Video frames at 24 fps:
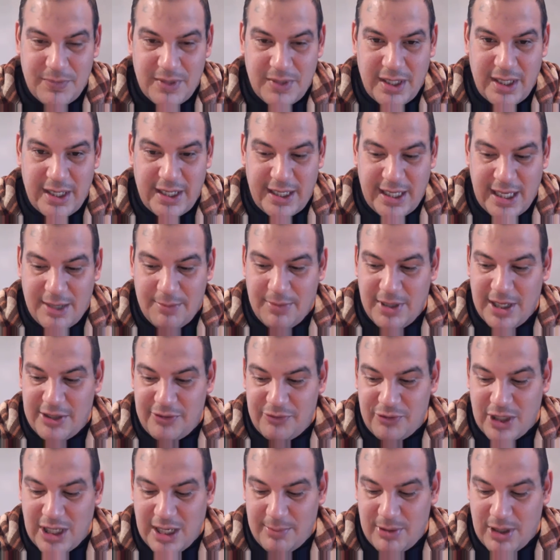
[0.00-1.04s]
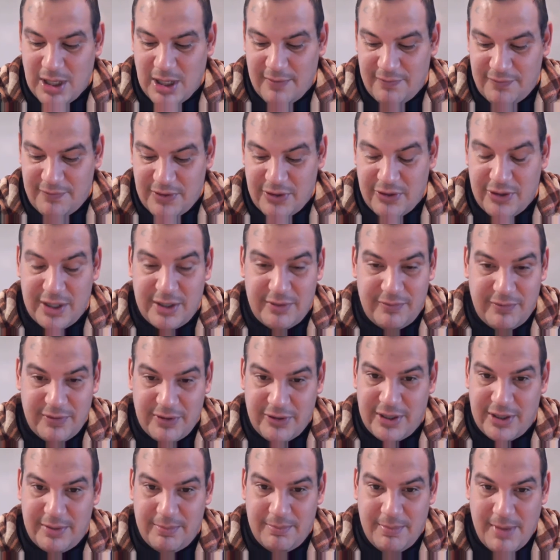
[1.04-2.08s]
And again, my tribe got very,
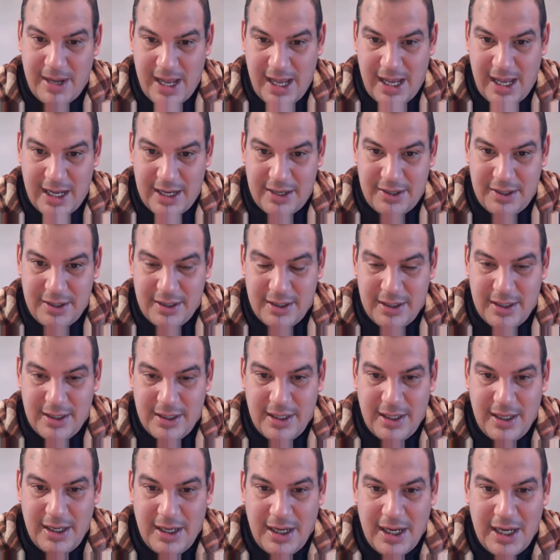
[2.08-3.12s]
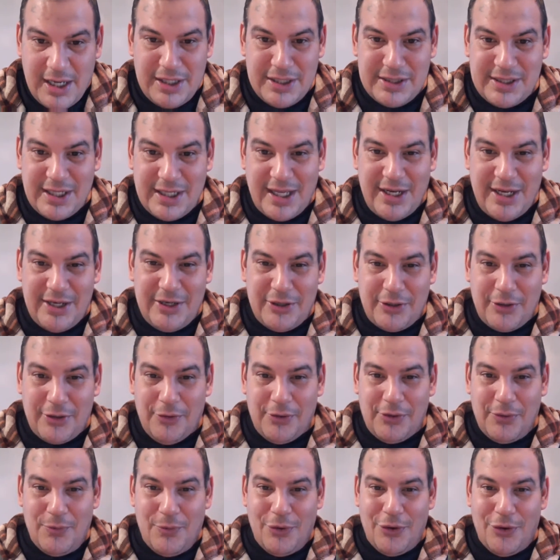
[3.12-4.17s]
very mad and decided to go
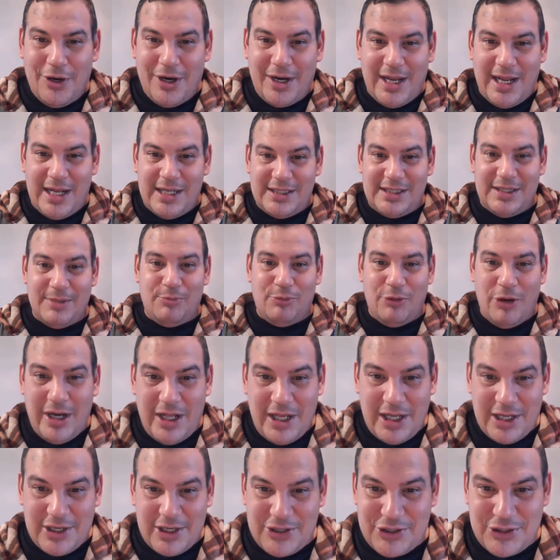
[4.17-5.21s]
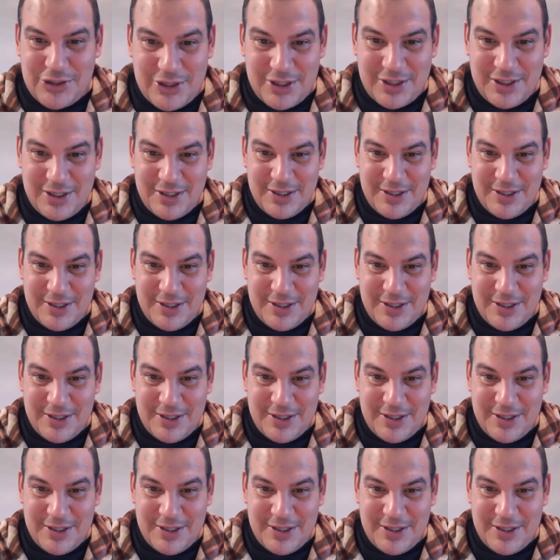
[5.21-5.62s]
to war against the British.